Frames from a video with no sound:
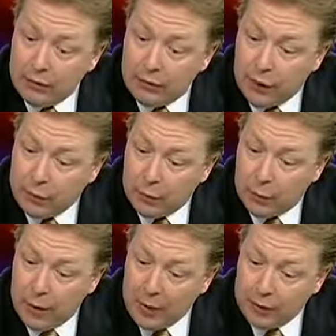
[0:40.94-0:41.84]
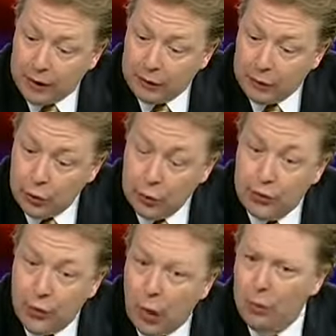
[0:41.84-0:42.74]
freshman Republicans who,
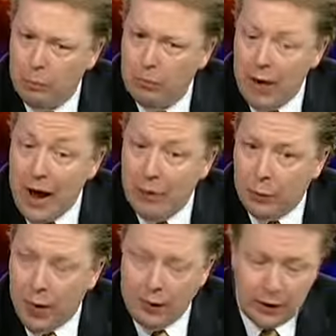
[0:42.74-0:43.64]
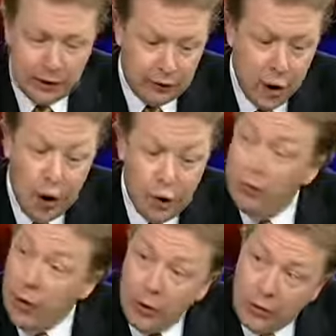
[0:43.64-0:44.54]
or nine Republicans who
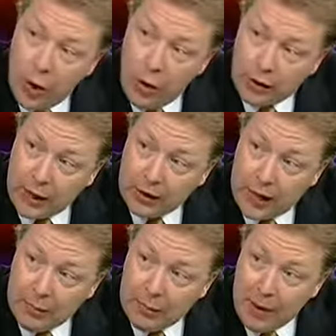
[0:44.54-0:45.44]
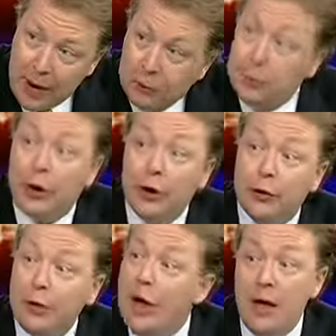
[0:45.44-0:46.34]
voted no on cut cap and balance
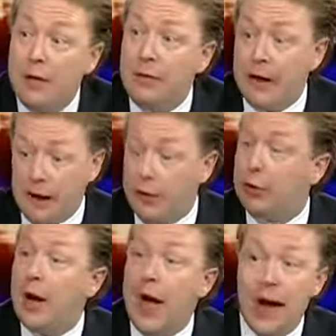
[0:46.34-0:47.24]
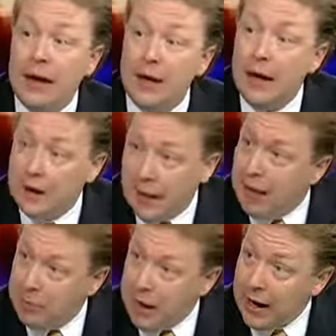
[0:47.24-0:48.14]
because they'd either A,
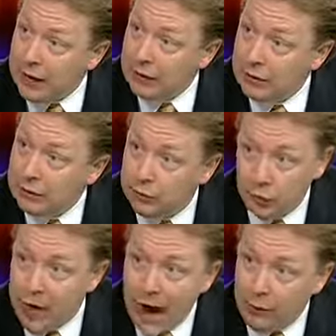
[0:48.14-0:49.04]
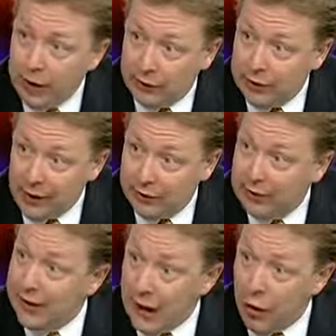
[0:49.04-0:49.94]
campaigned to not raise the debt
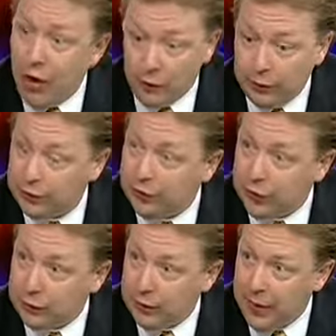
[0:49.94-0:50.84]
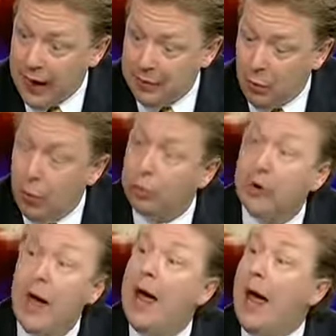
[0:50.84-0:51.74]
ceiling at all. There were some freshmen in that mold,
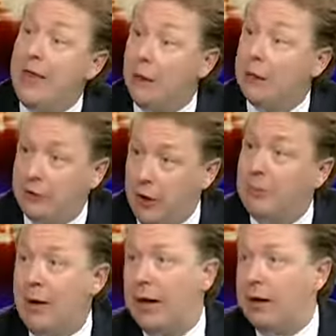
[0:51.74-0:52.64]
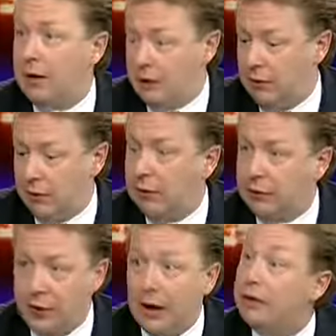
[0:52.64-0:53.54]
and there were some like that,
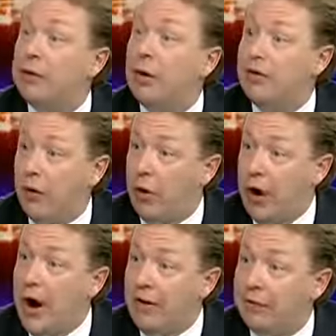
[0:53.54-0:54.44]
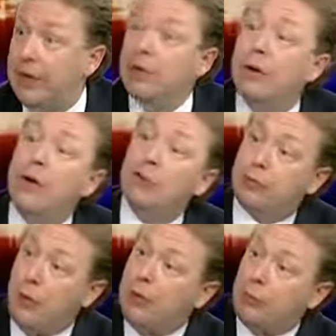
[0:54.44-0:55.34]
that said it didn't go far enough in, as
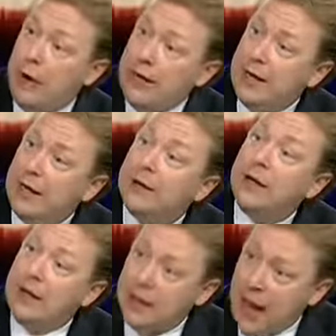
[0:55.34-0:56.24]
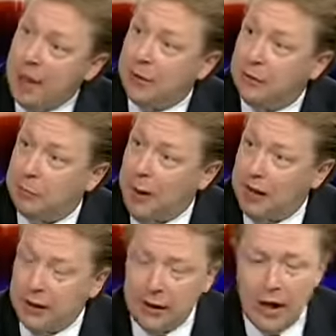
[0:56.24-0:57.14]
far as reining in capping
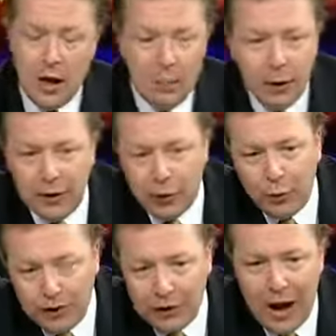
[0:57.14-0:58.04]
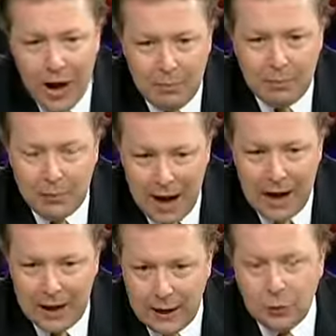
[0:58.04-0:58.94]
spending. But the reason I
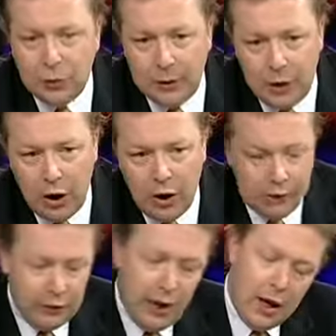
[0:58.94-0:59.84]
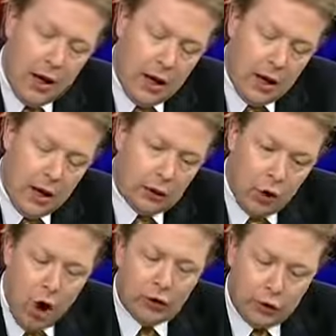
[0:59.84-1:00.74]
got in was because
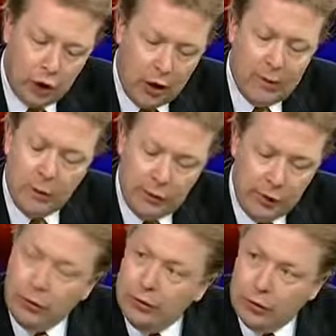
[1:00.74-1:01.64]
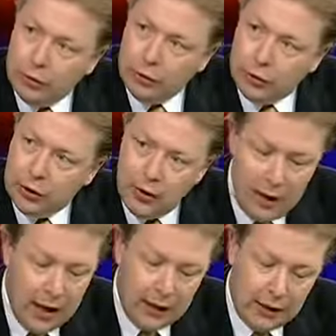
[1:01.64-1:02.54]
long term it was the only solution.
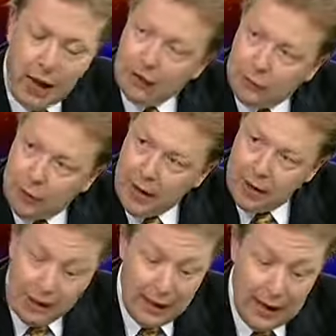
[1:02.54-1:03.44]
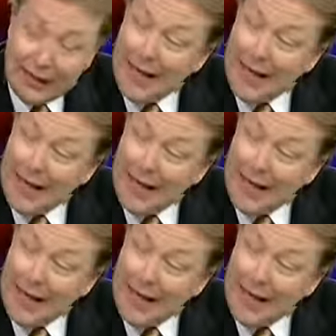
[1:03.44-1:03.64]
It cut spending, it